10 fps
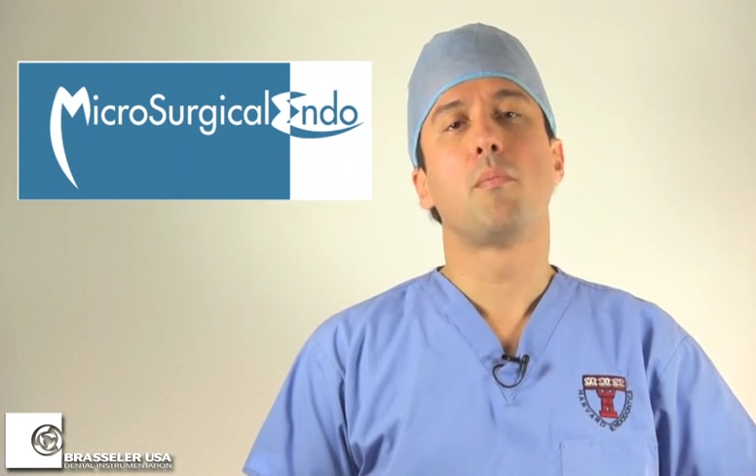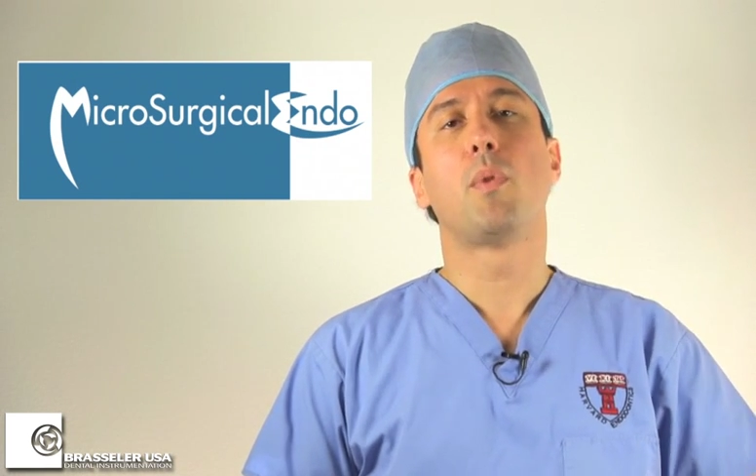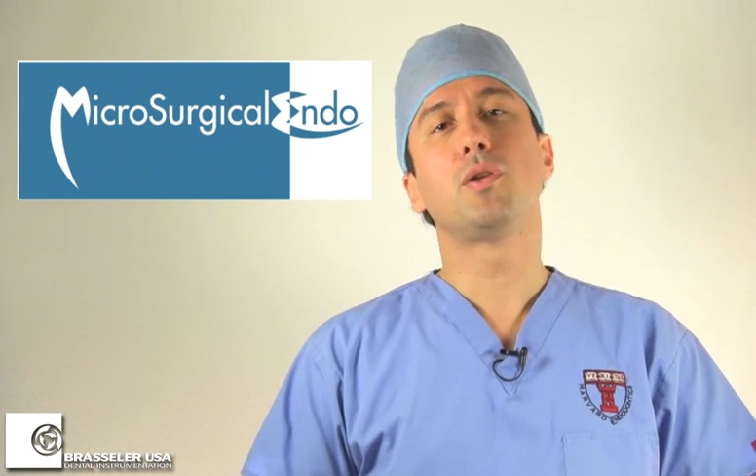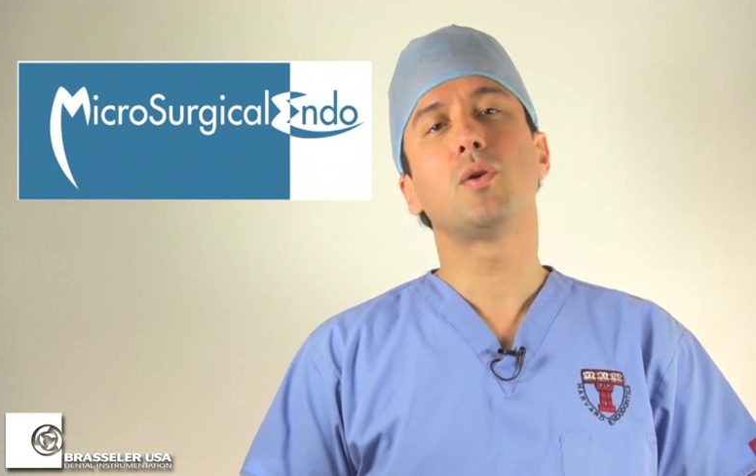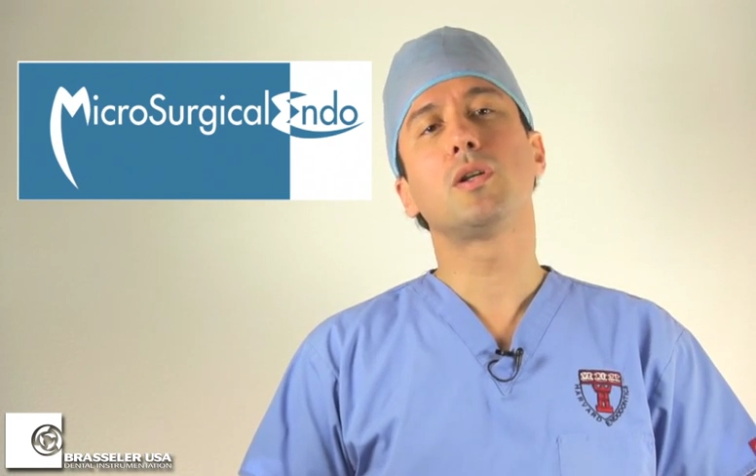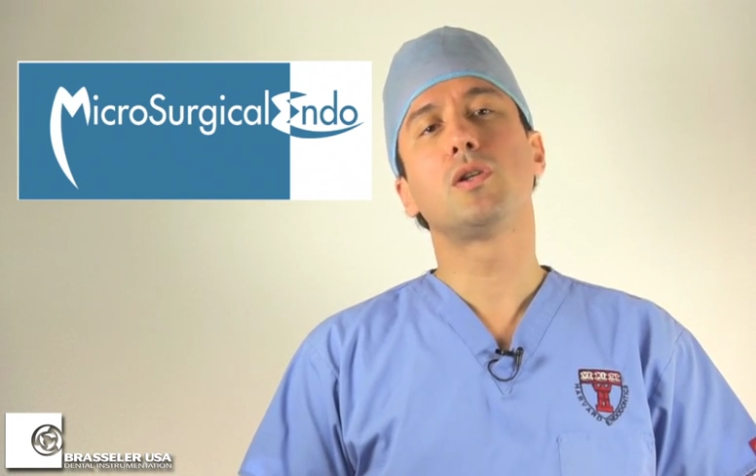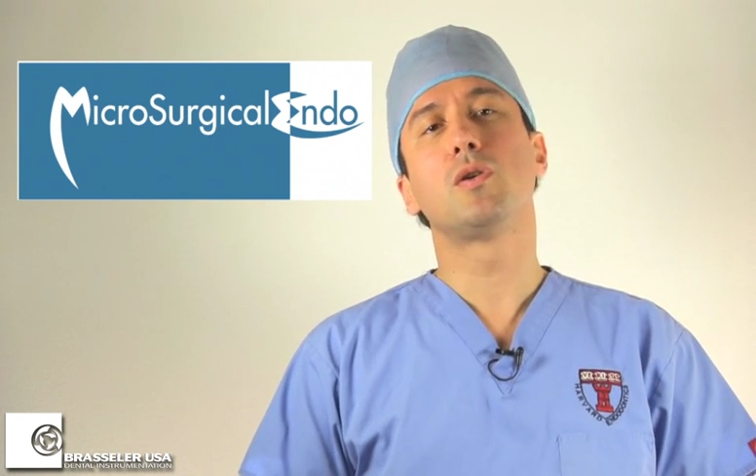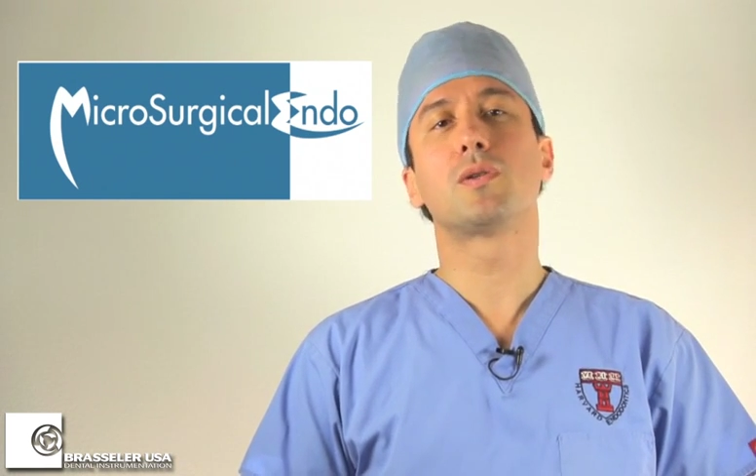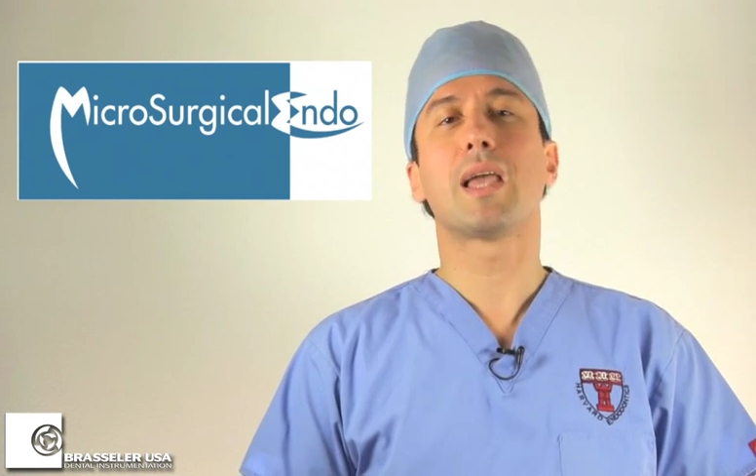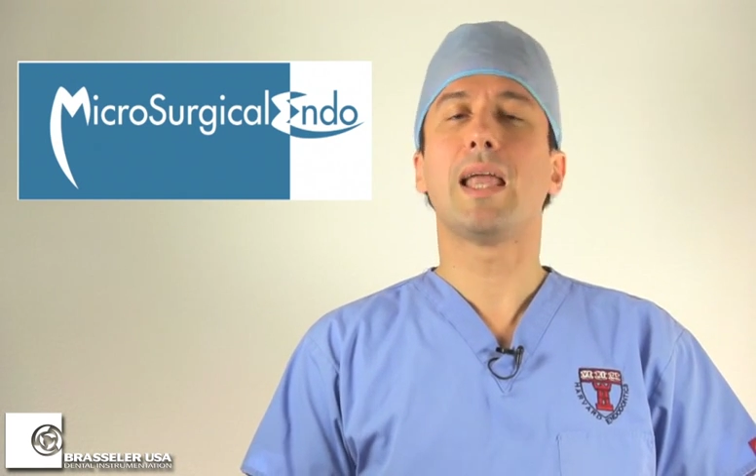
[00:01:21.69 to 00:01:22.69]
but you could
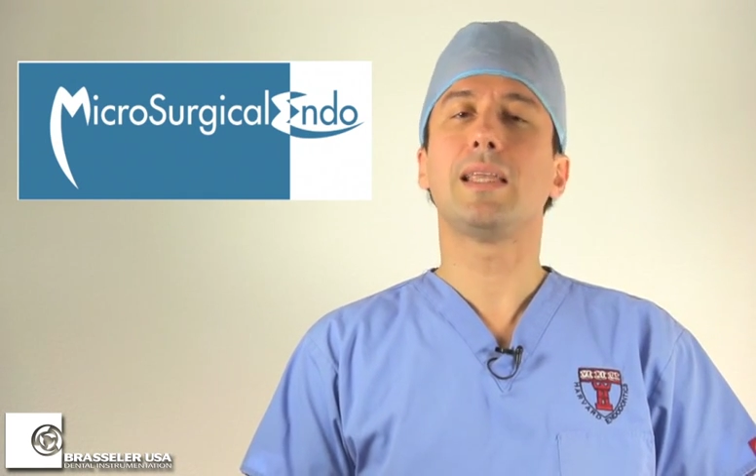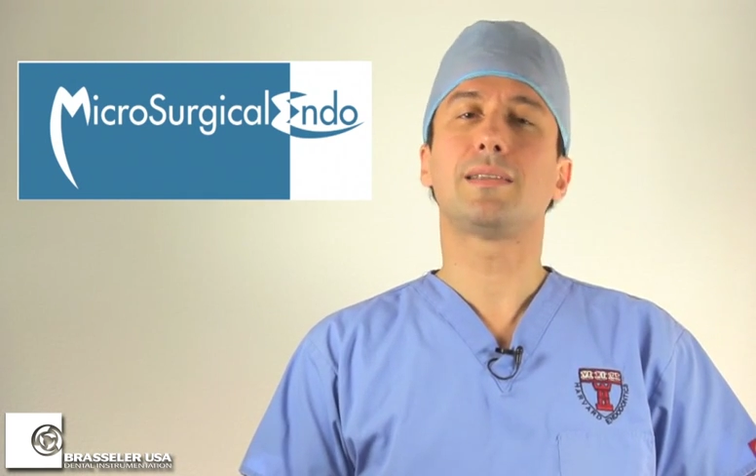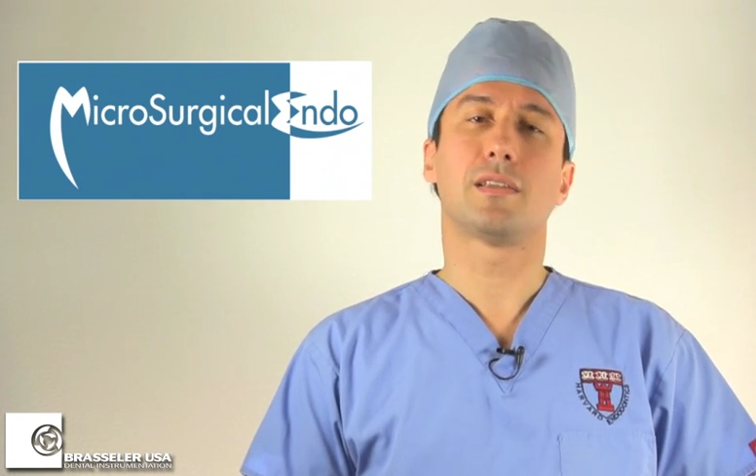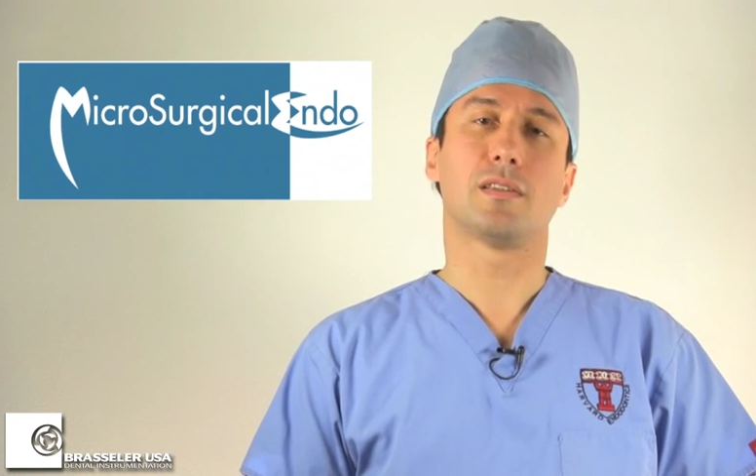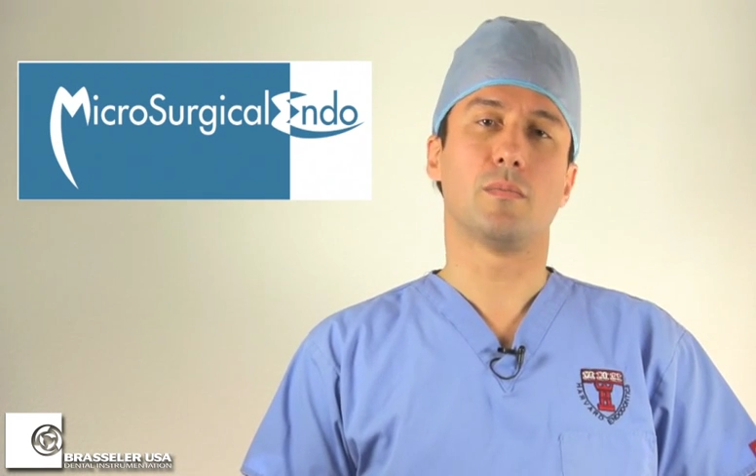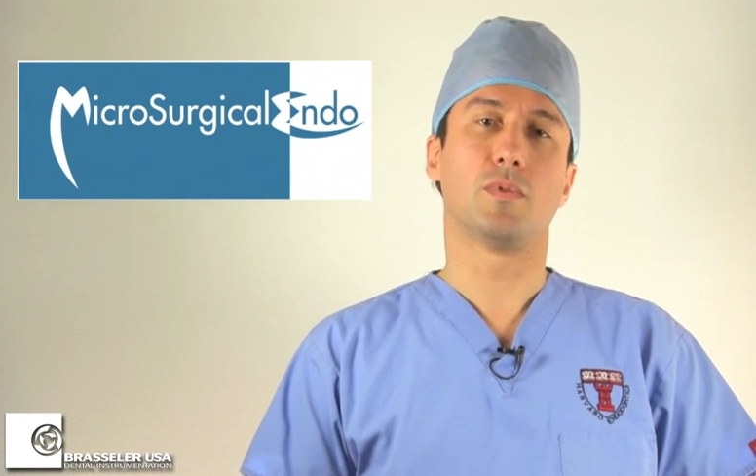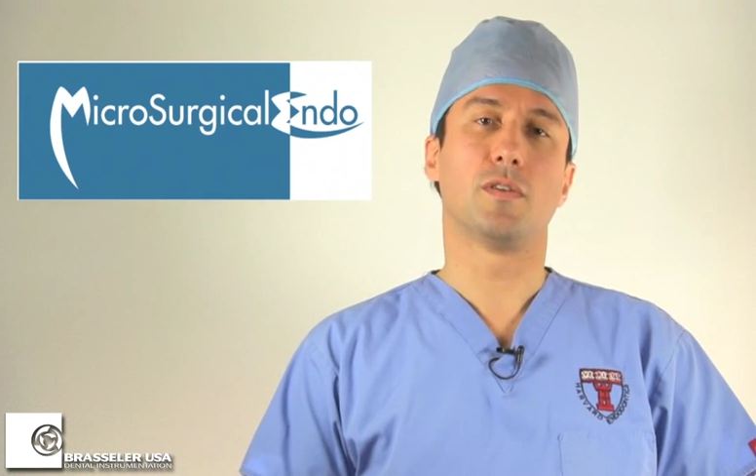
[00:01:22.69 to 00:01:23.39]
use any system to